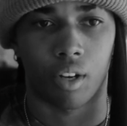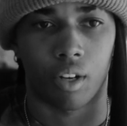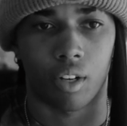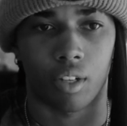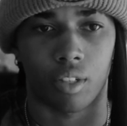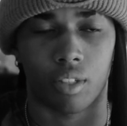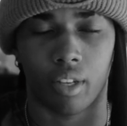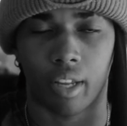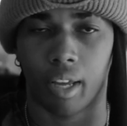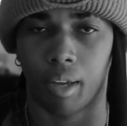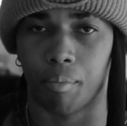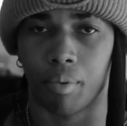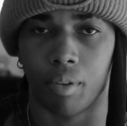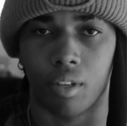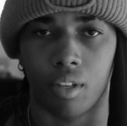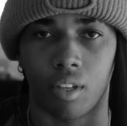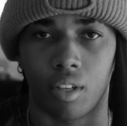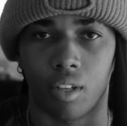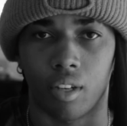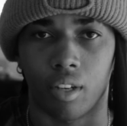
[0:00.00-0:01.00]

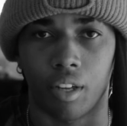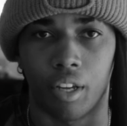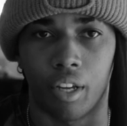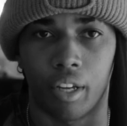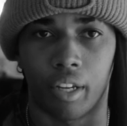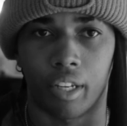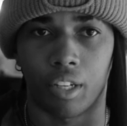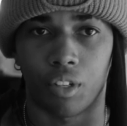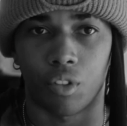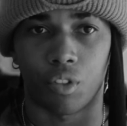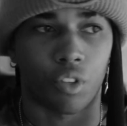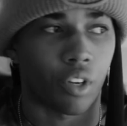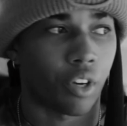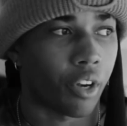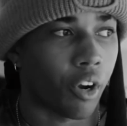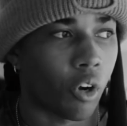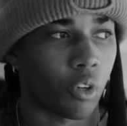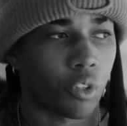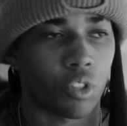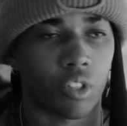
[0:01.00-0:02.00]
Stampede, he's an
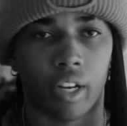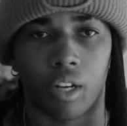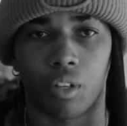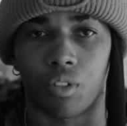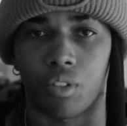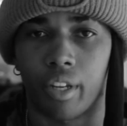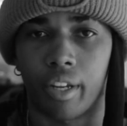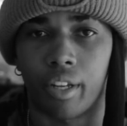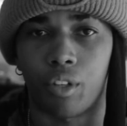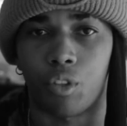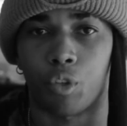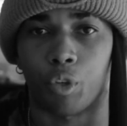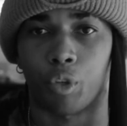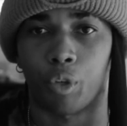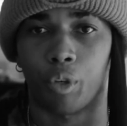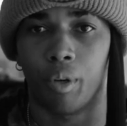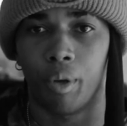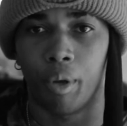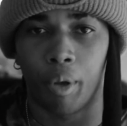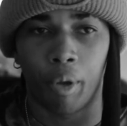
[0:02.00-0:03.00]
all styles
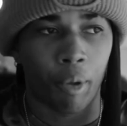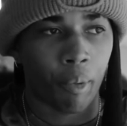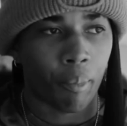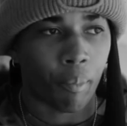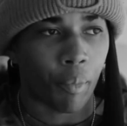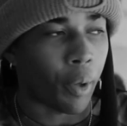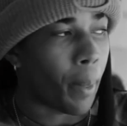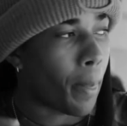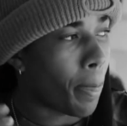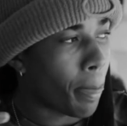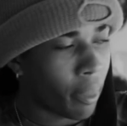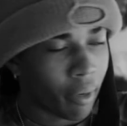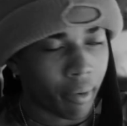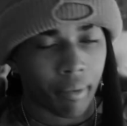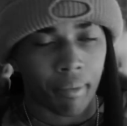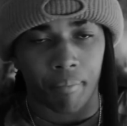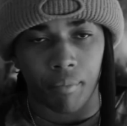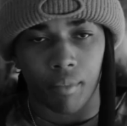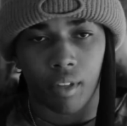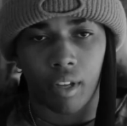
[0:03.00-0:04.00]
dancer. But
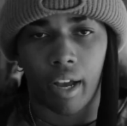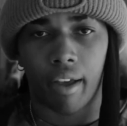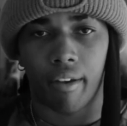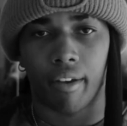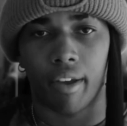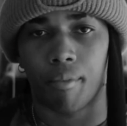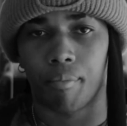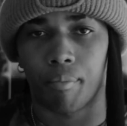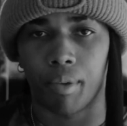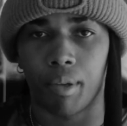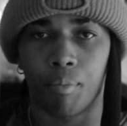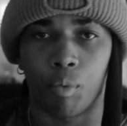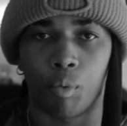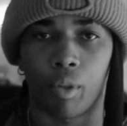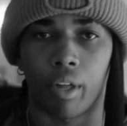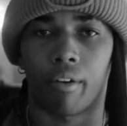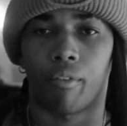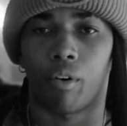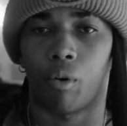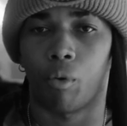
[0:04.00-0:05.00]
I had people
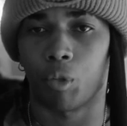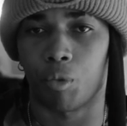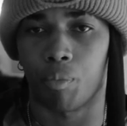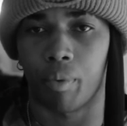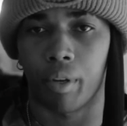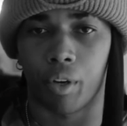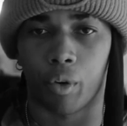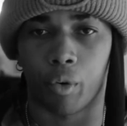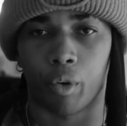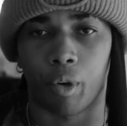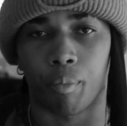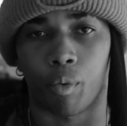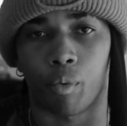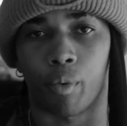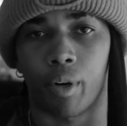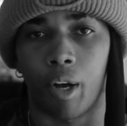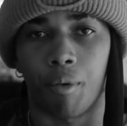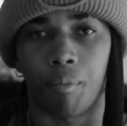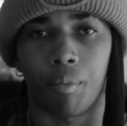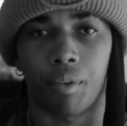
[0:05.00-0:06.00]
that have always been in Krump
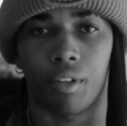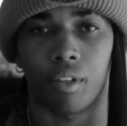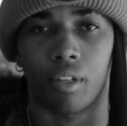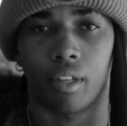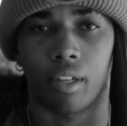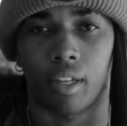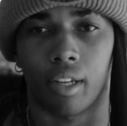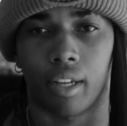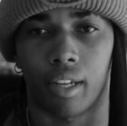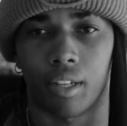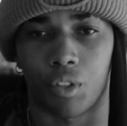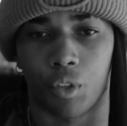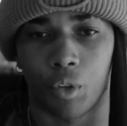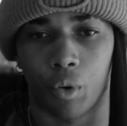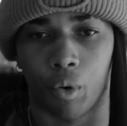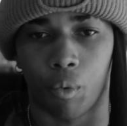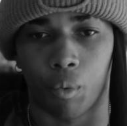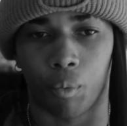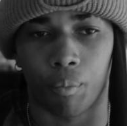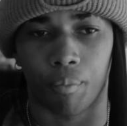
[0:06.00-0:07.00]
around me. And
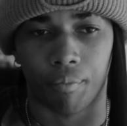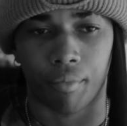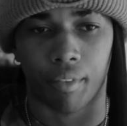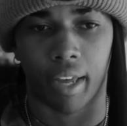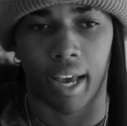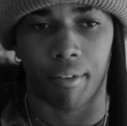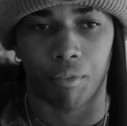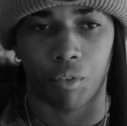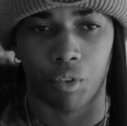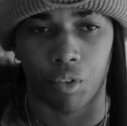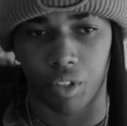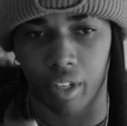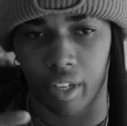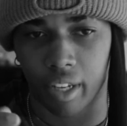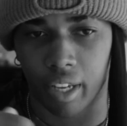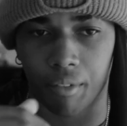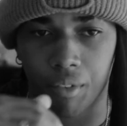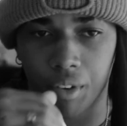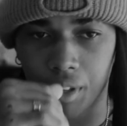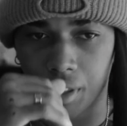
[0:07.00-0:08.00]
so after
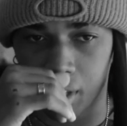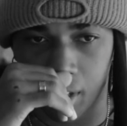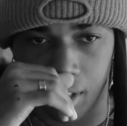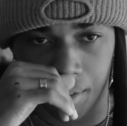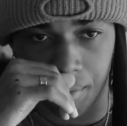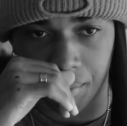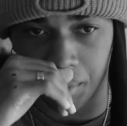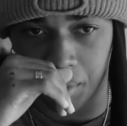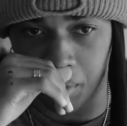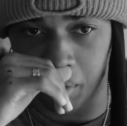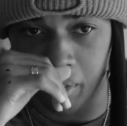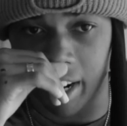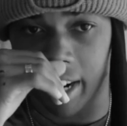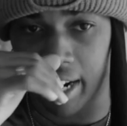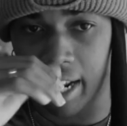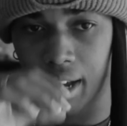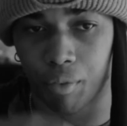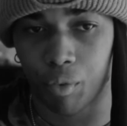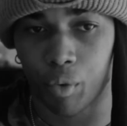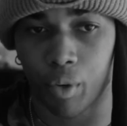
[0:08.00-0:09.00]
seeing everything, right
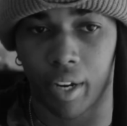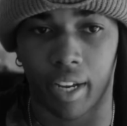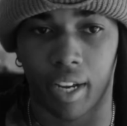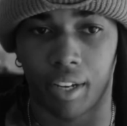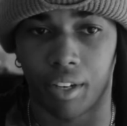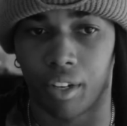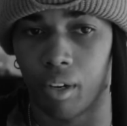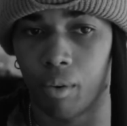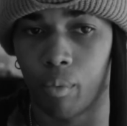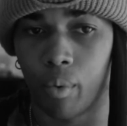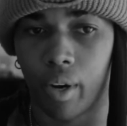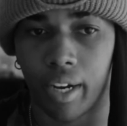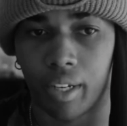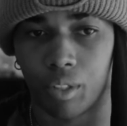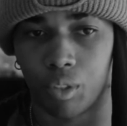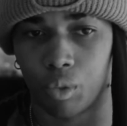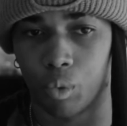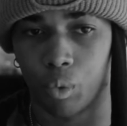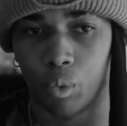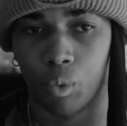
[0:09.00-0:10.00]
after I got done with high
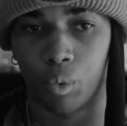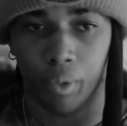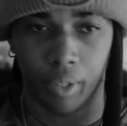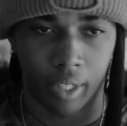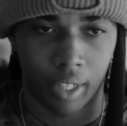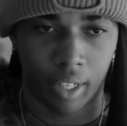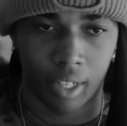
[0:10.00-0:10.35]
school,